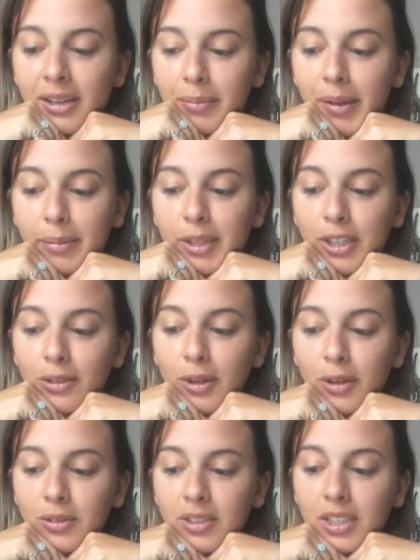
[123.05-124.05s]
Maybe you
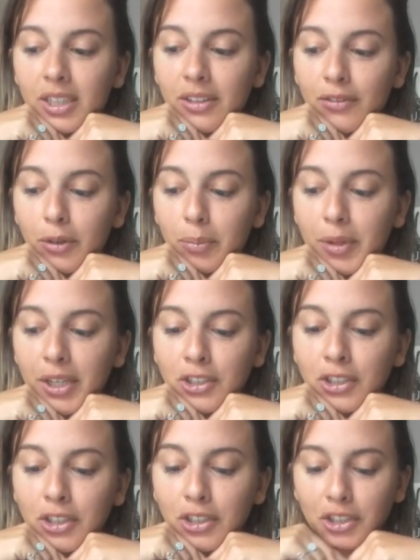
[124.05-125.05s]
don't see the full
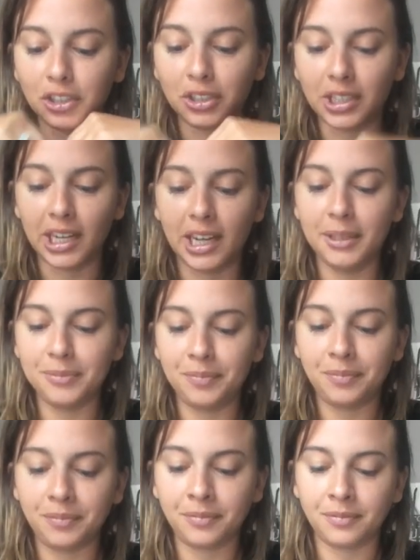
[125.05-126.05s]
picture just yet.
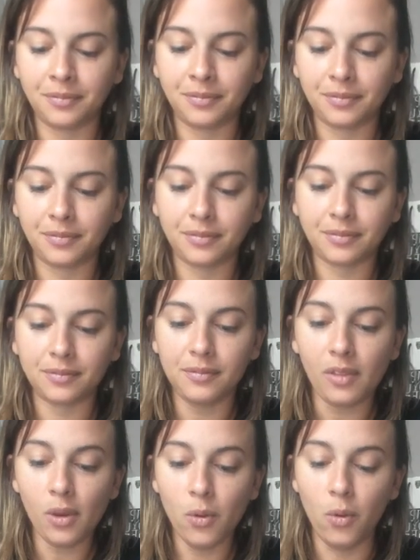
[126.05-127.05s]

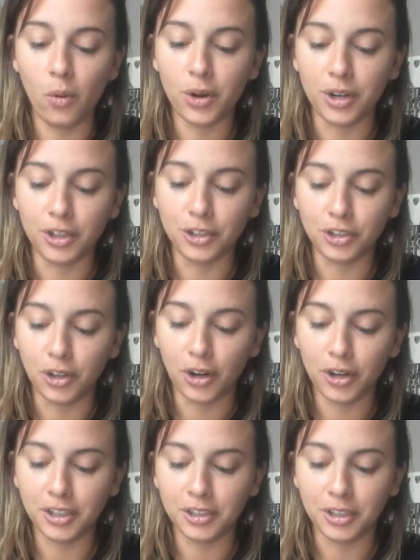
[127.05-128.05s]
Or you're
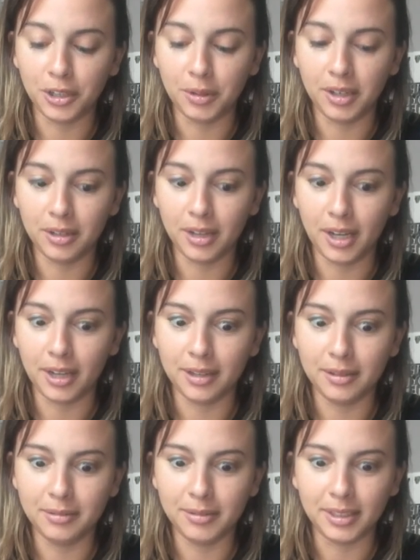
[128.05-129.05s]
starting to and you're like,
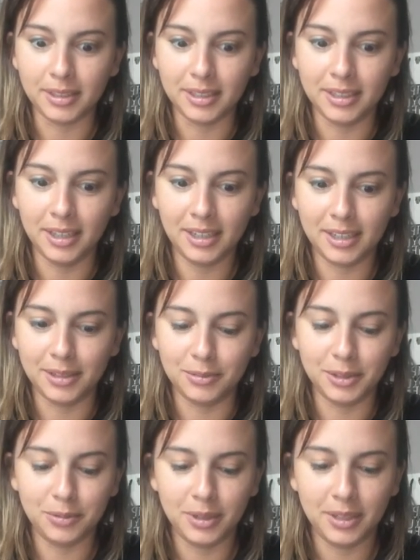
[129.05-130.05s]
oh my God,
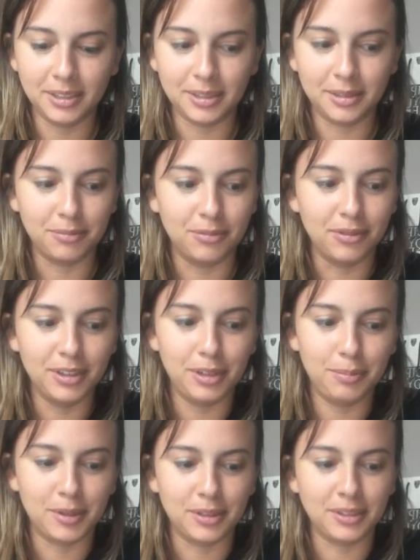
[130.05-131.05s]
which one is the real
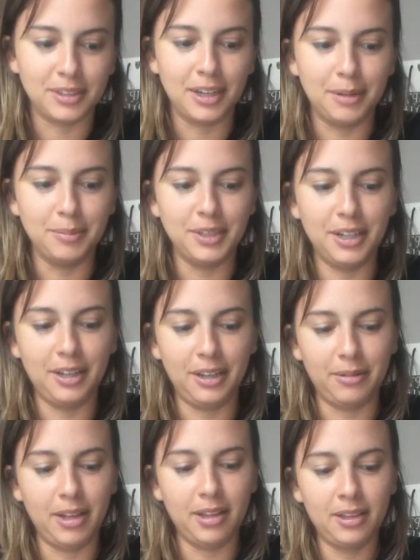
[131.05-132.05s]
person that I'm dealing
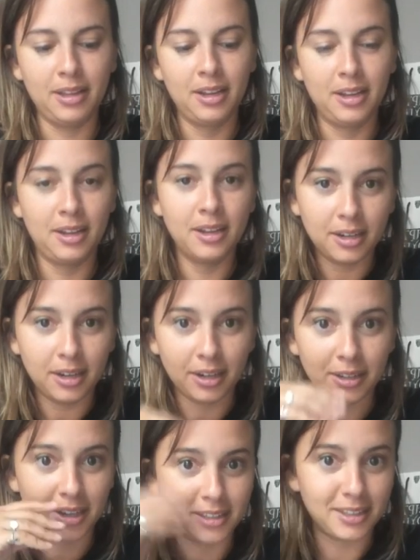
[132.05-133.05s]
with? Are
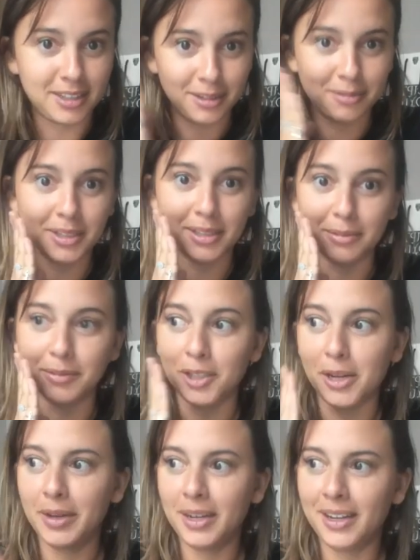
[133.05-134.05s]
you guys dealing with some
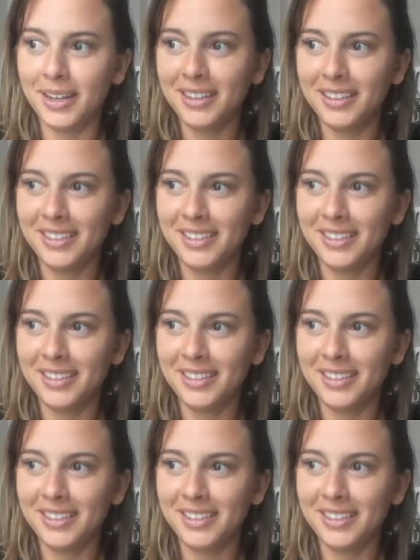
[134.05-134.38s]
Gemini?